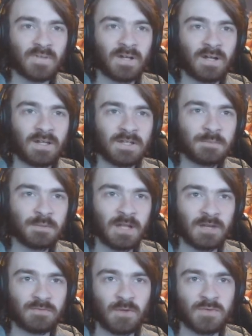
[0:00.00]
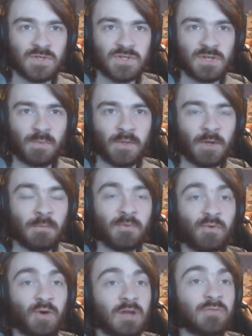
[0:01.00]
Uh, let's put the leftovers on someone, though,
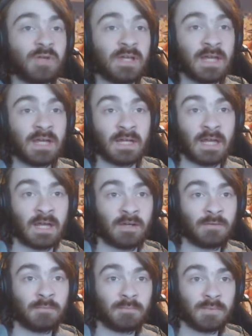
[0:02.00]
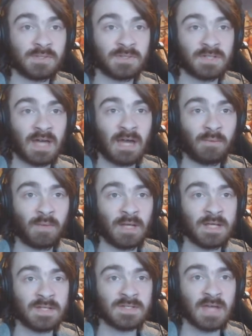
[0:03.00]
before I forget again. Because that
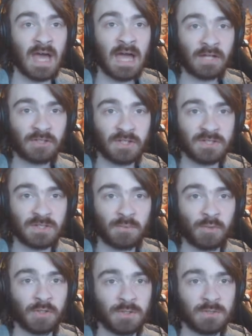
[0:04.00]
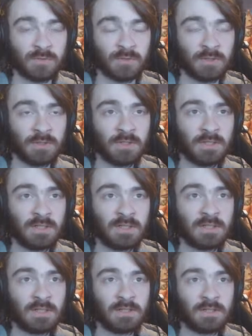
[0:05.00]
is actually somewhat useful.
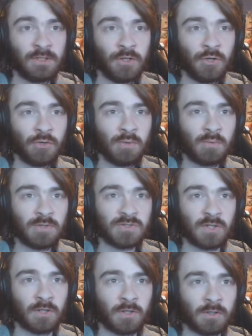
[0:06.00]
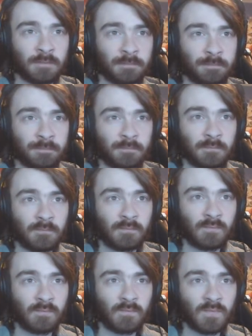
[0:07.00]
Who do we want it on?
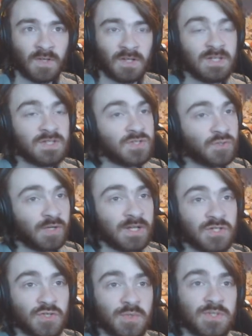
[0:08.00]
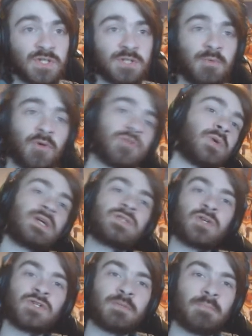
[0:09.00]
Mises already has the Twisted Spoon, so I guess
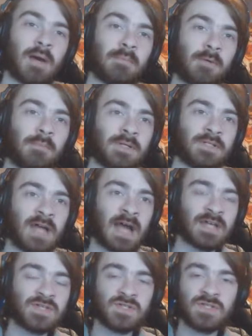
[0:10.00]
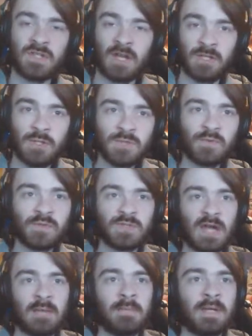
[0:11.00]
it goes to pop up because it has a useful
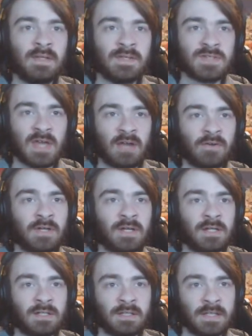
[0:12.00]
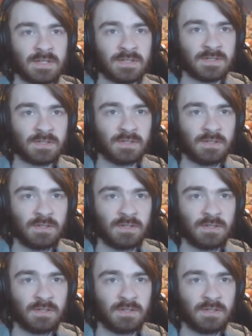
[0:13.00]
typing in this area at least.